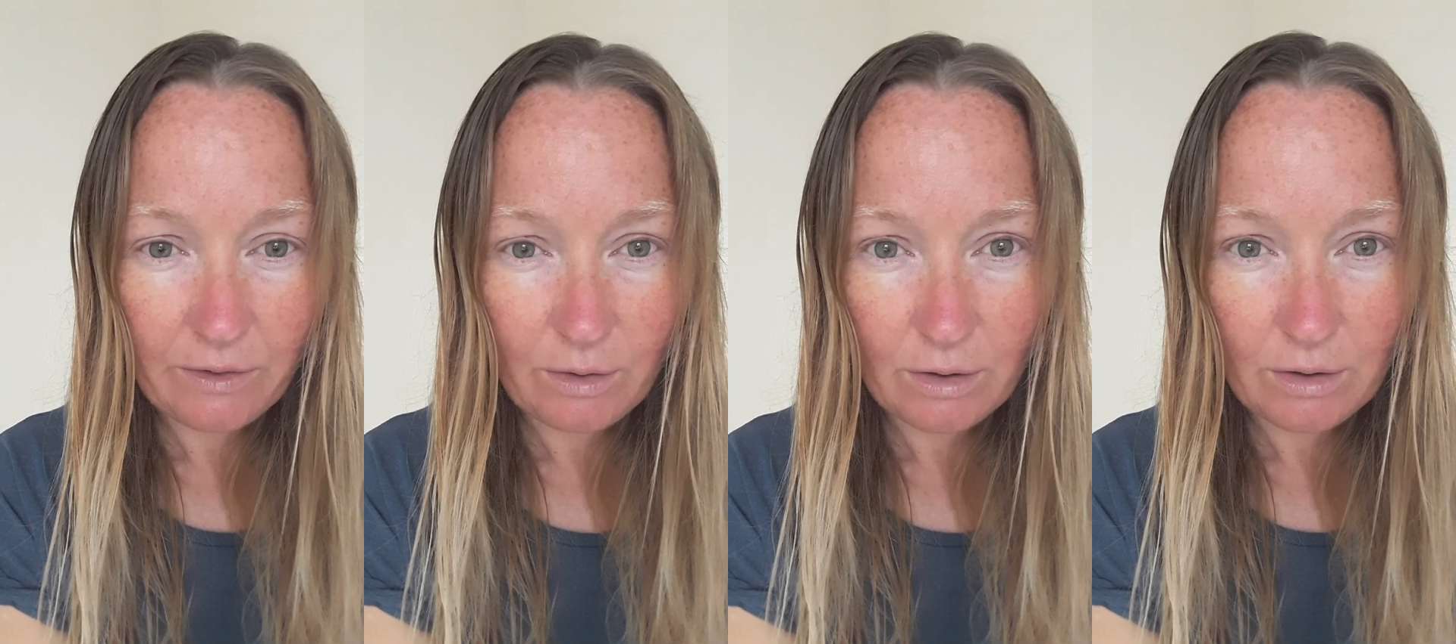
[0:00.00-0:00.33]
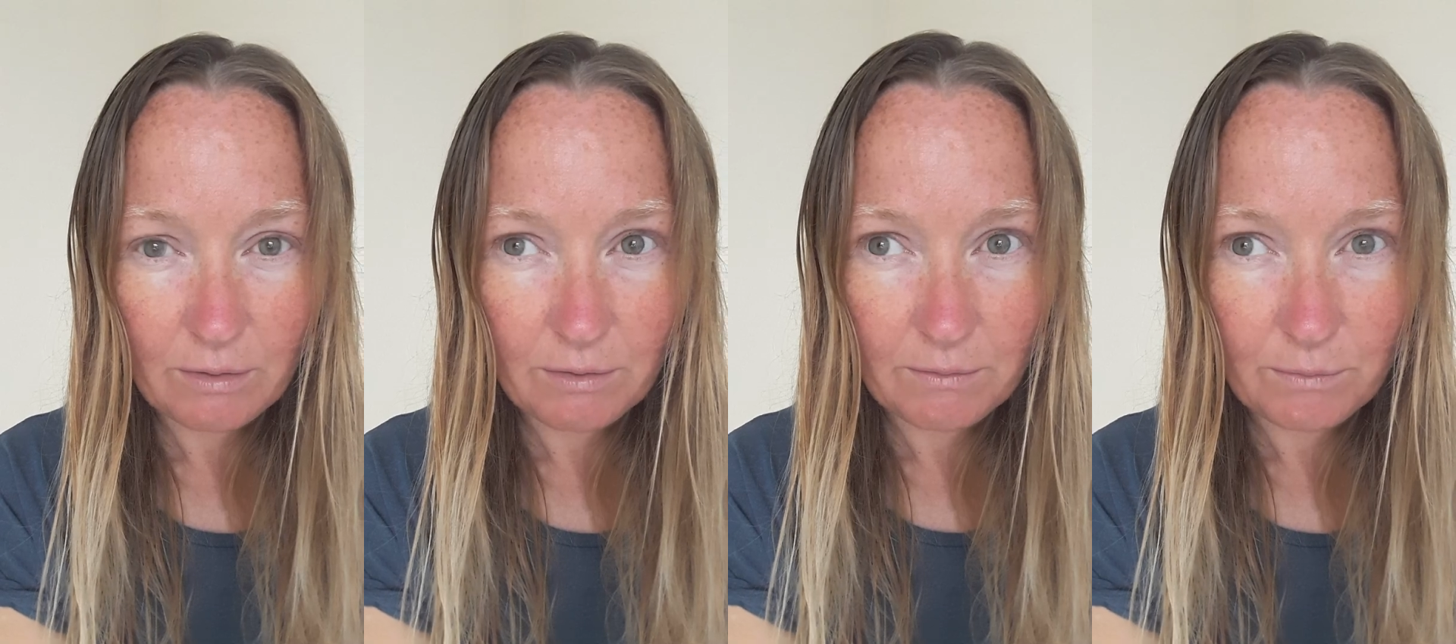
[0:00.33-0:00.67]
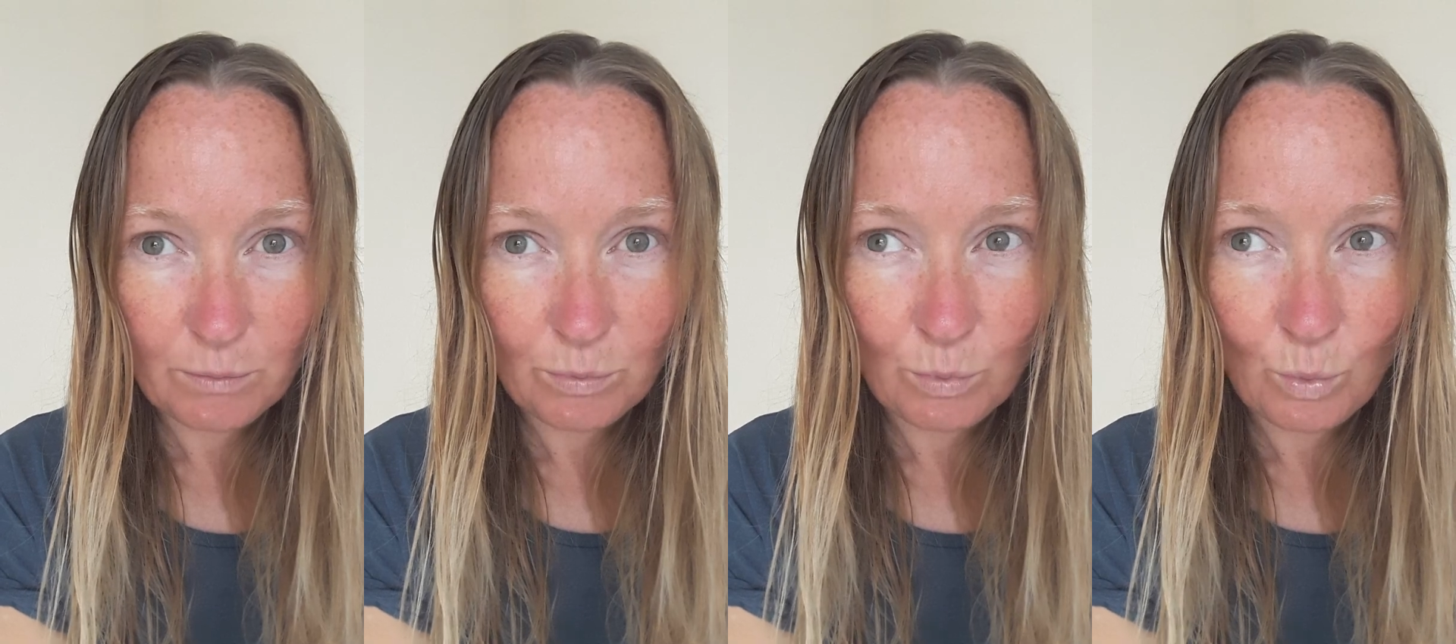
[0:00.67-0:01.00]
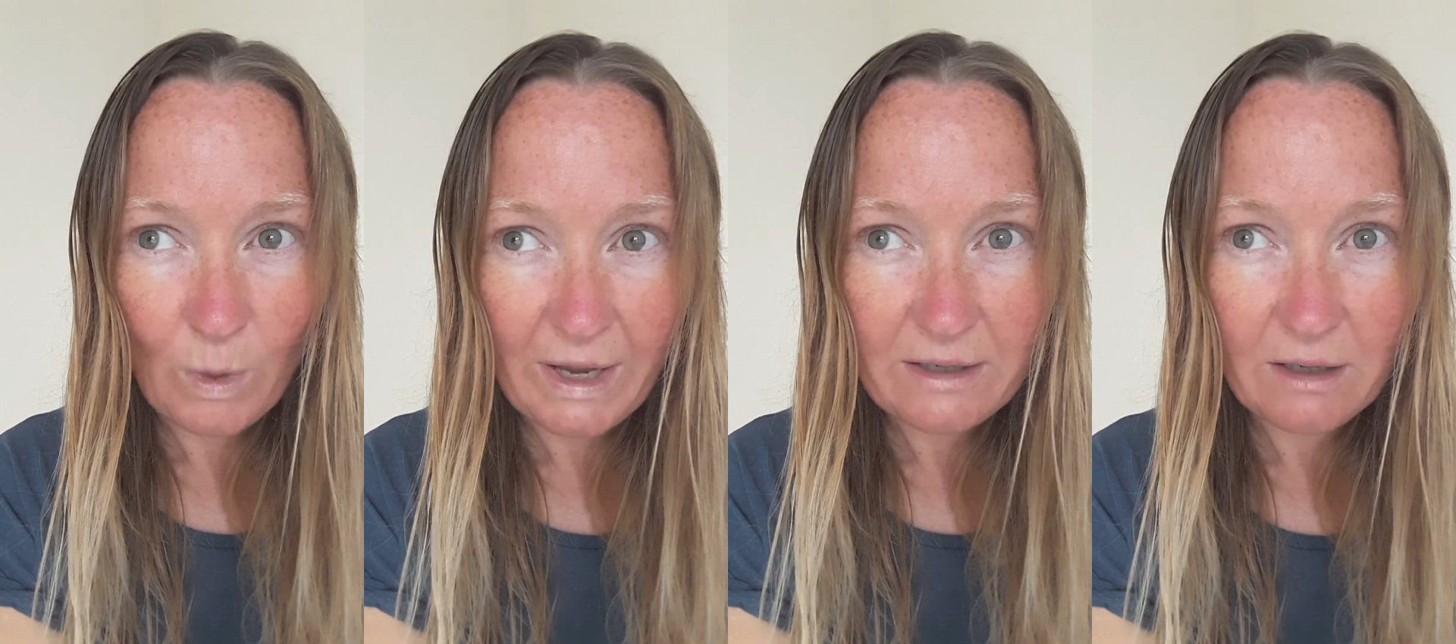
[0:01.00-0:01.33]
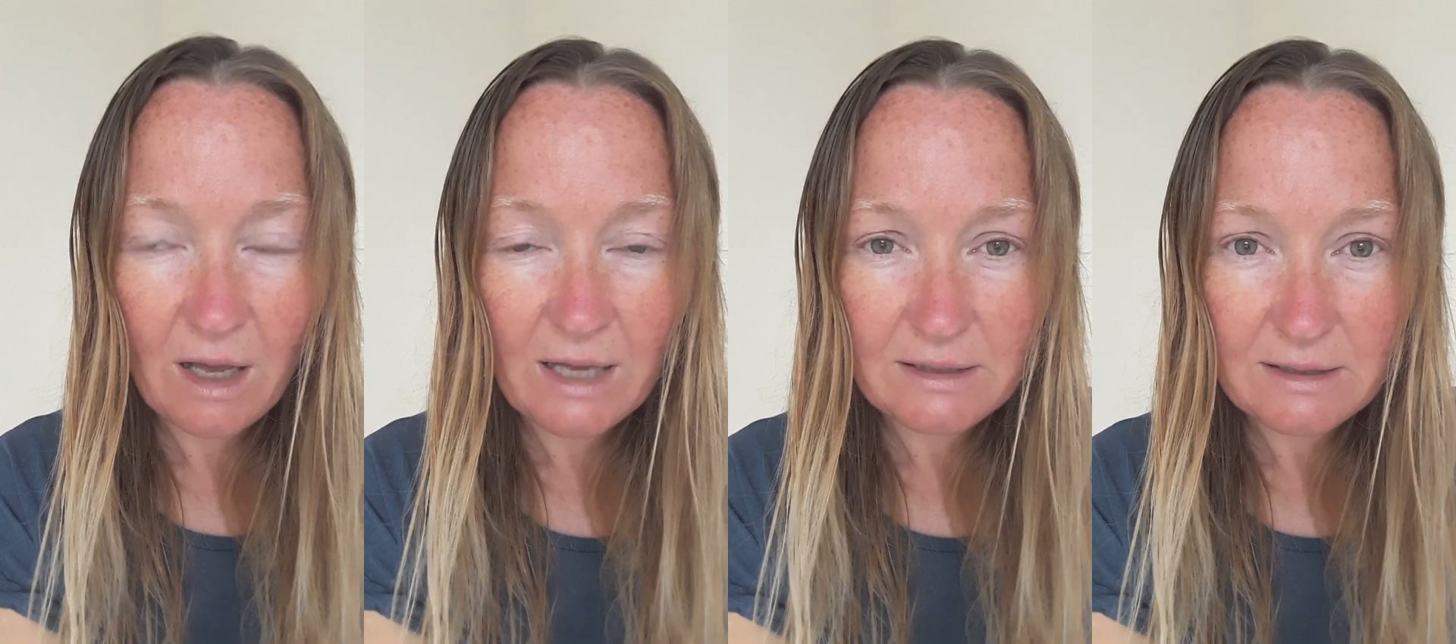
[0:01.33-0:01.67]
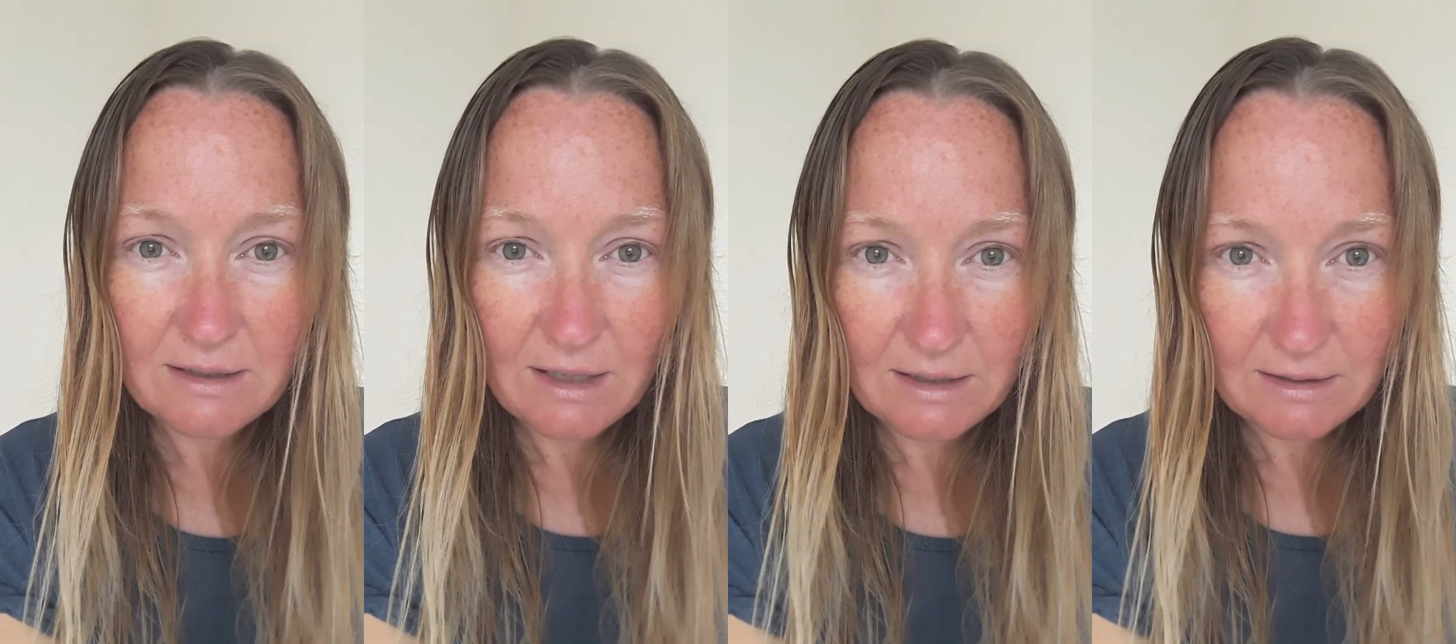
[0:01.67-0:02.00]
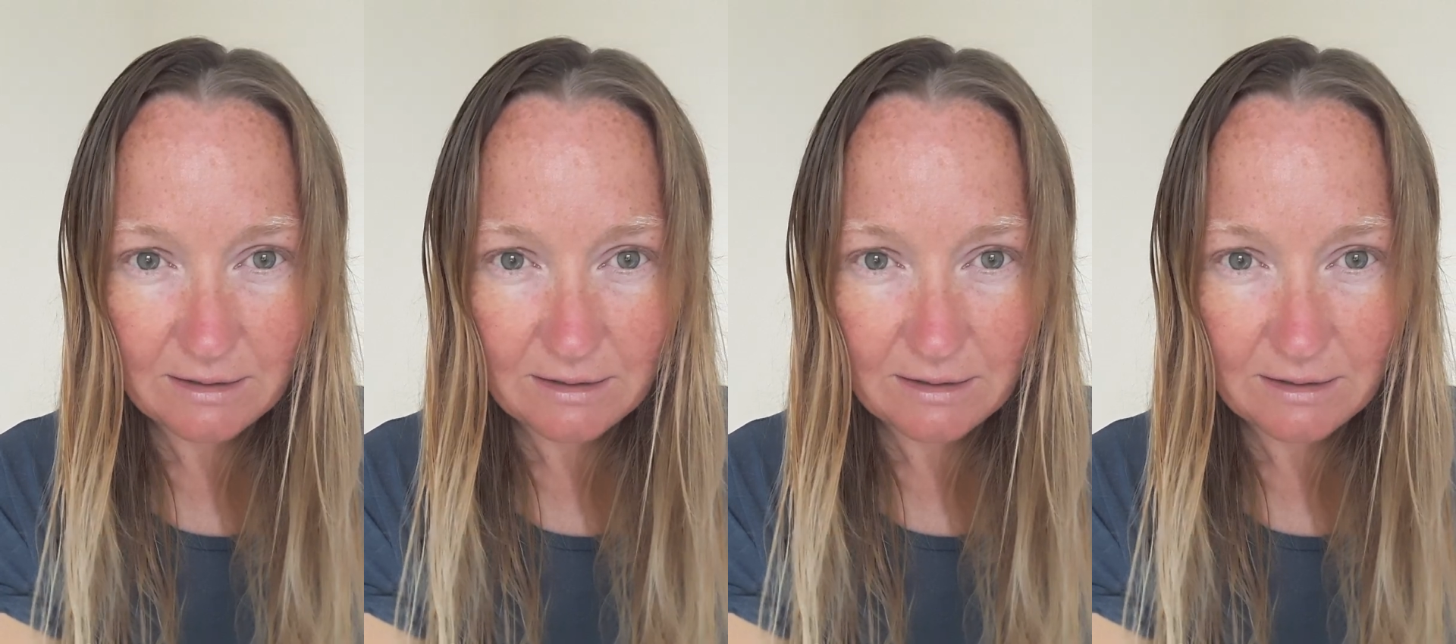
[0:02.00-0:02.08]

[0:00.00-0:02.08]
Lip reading: that when I decided